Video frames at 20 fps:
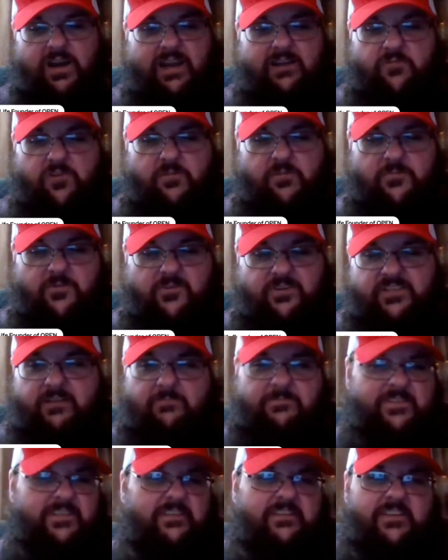apparently they stopped
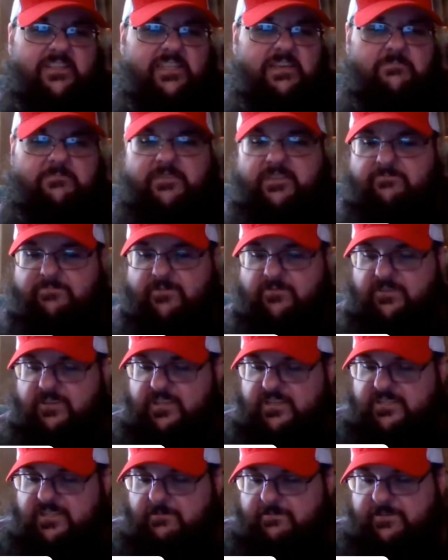selling them a couple years
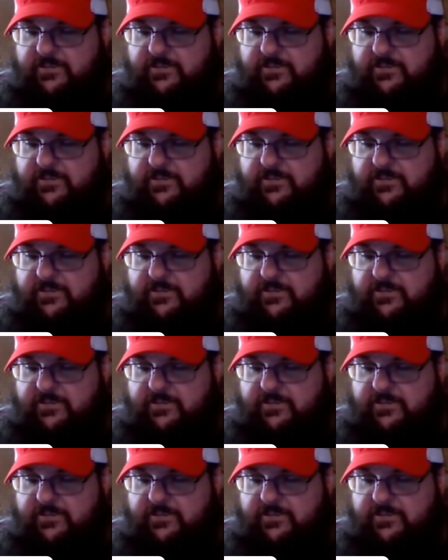ago.